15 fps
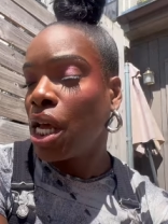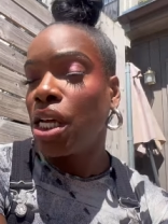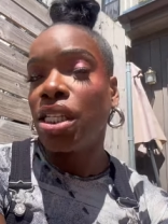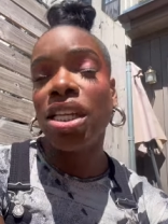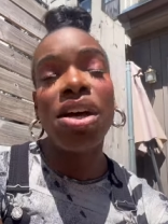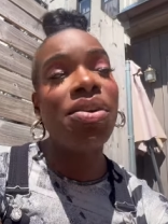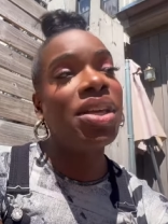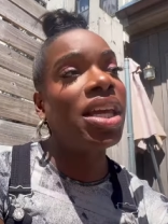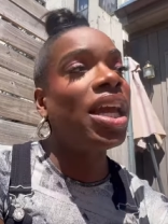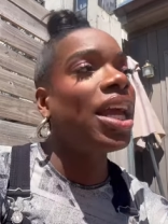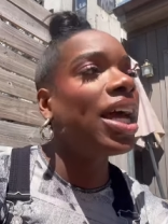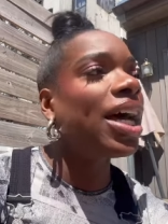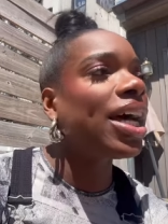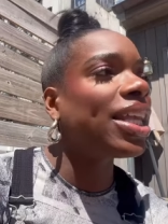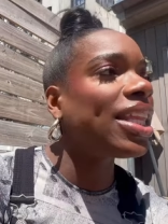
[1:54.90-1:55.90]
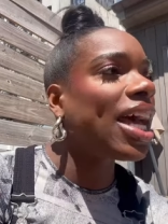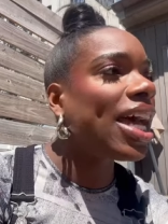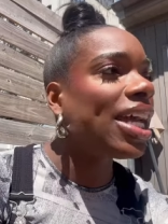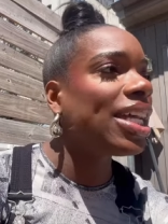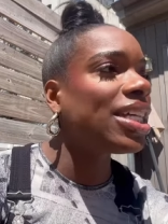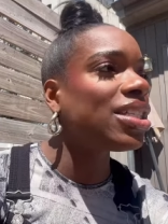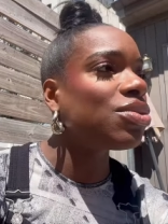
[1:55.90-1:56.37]
So yeah,
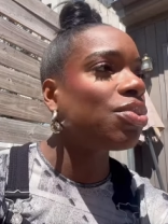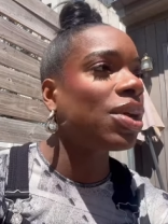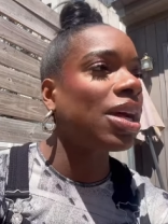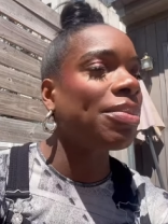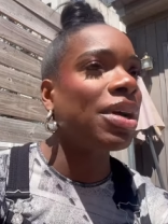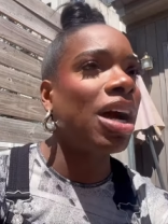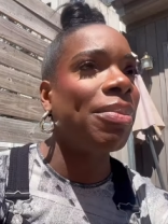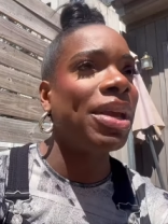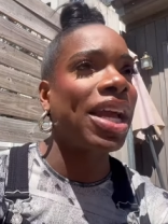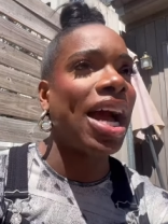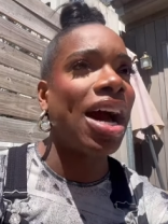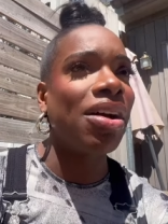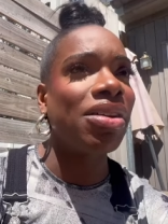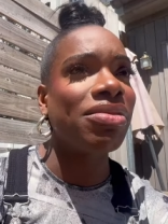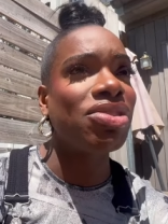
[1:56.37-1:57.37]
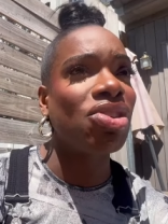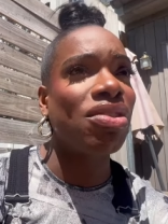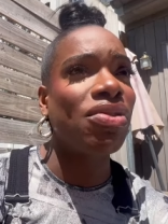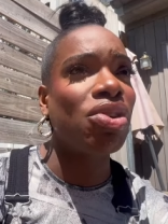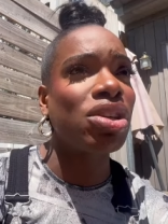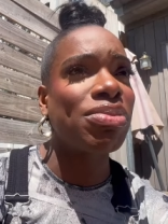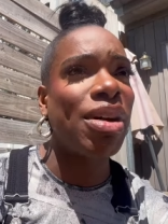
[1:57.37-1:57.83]
that is what I'm coming out of. So of
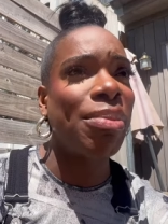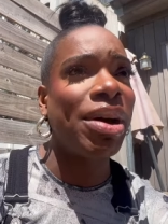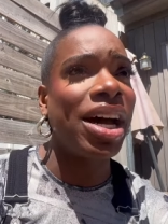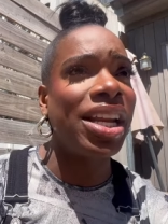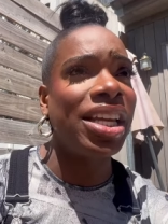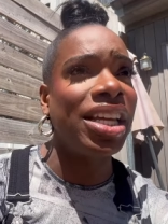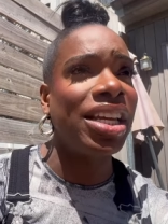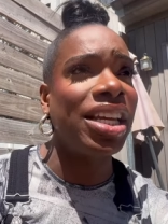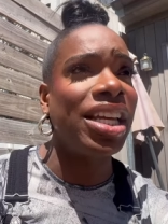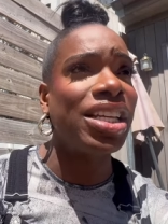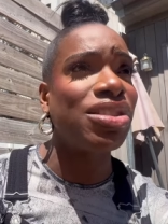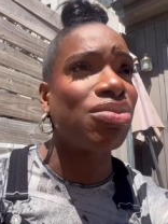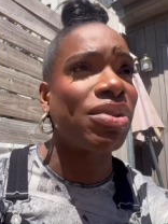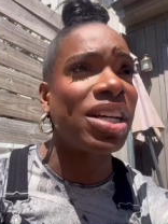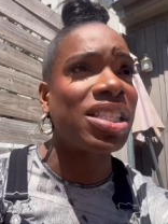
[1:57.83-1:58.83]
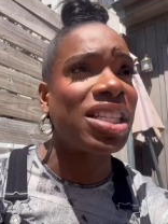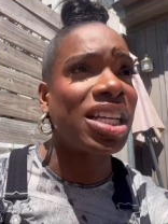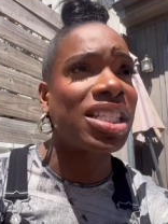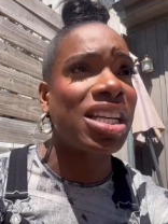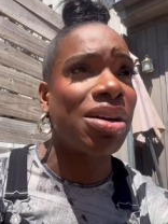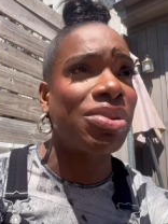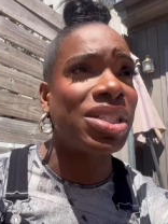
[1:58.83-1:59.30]
course my body is rested
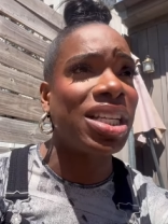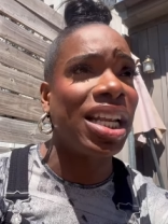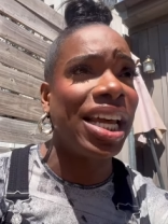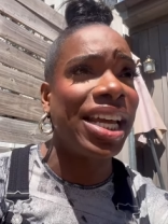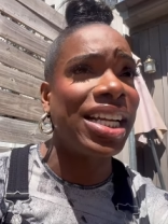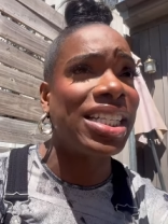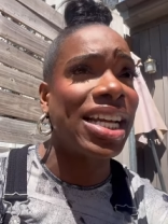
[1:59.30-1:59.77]
because I was laying